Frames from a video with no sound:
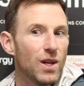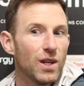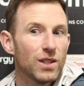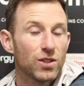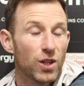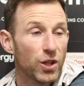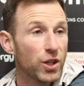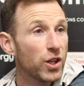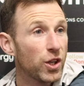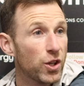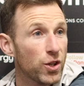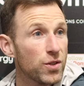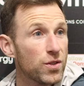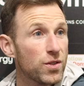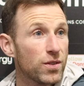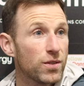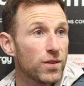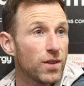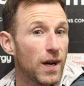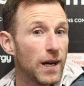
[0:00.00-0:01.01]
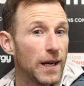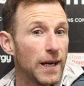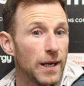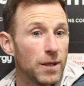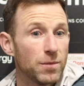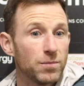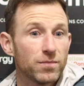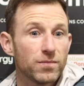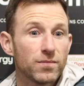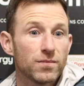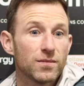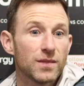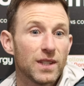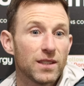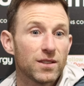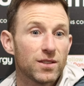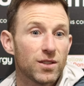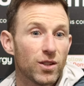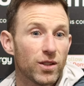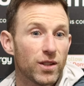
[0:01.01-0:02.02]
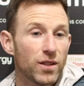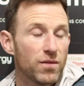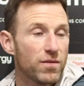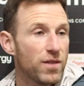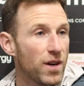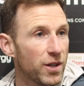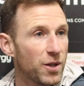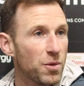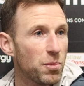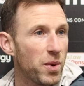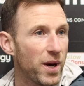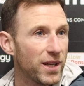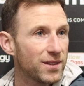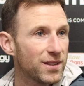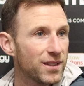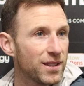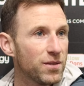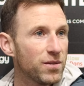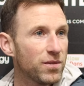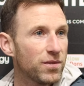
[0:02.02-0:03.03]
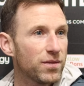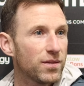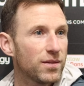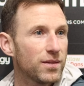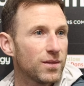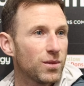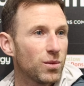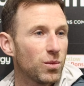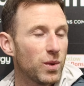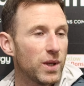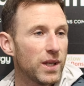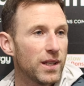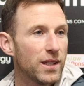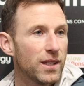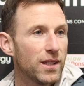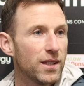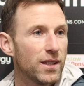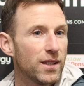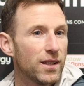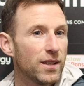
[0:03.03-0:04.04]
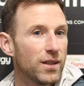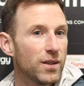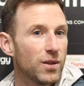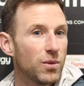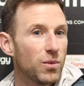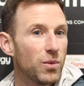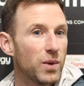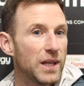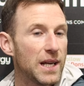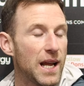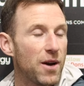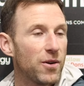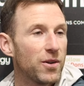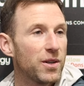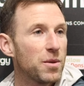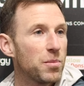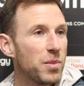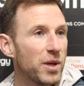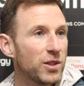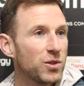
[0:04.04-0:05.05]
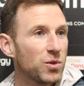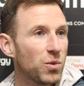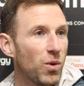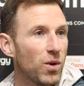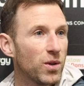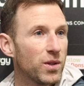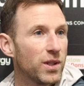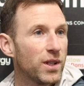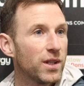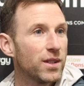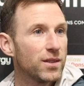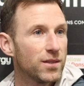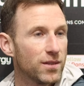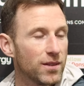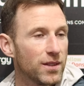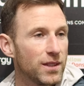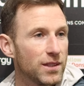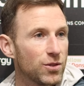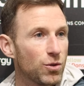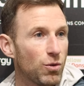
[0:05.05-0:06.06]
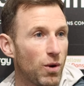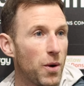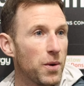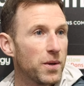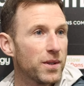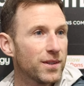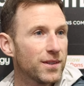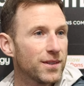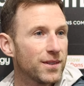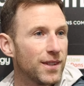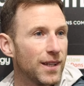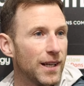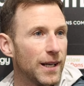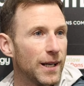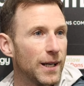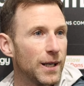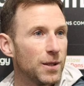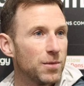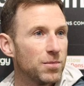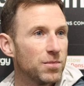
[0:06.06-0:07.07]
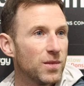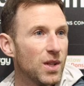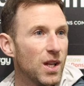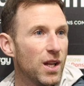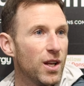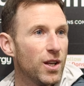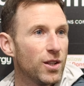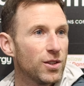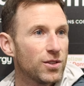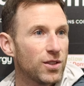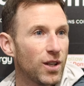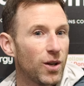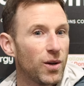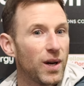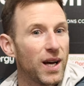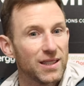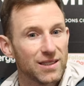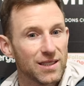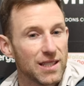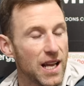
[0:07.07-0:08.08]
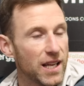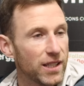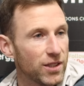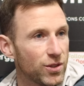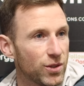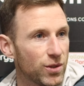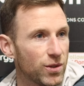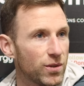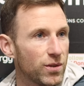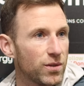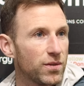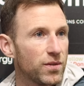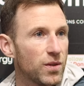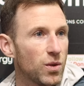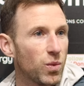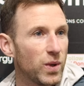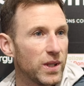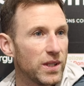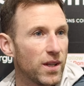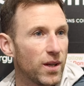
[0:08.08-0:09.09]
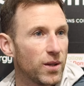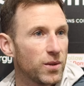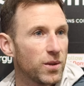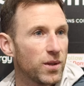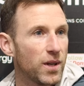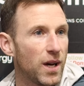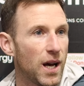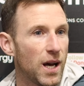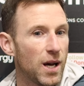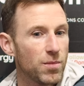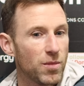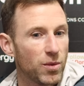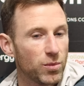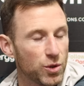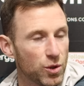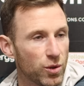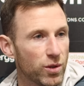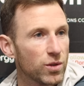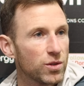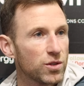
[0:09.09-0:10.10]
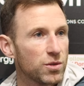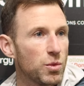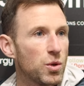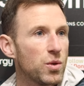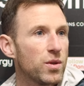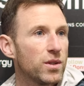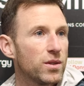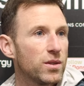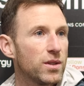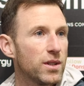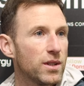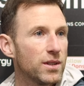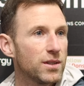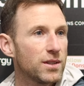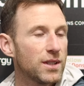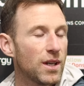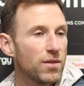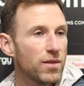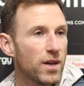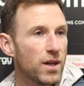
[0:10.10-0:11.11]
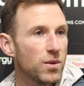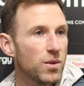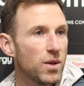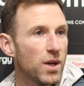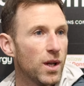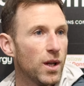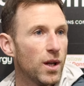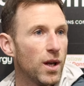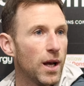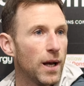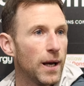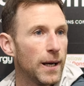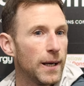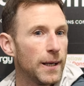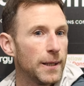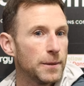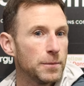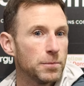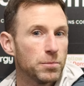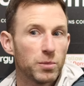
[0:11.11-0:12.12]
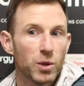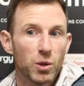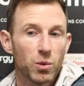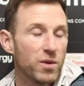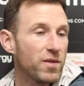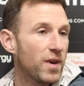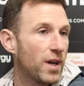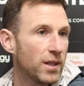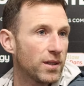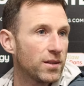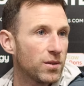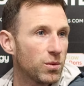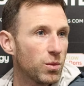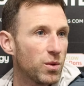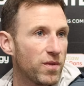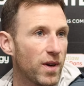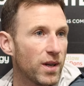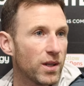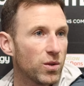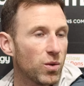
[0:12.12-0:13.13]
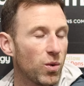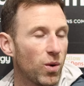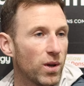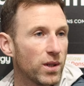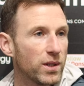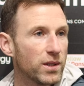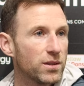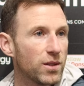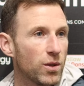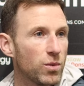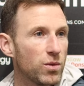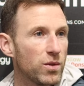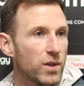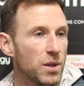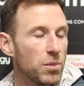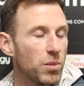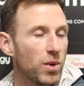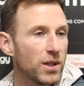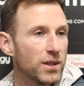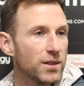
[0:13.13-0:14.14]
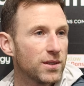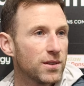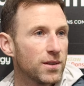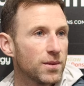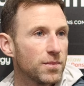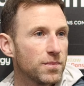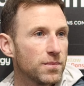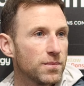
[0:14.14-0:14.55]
It's looking good. It's looking very competitive. We inherited a big squad and it's growing. So as a nature of the window, I'm sure it'll smooth itself out. But we've added quality, so we're really pleased.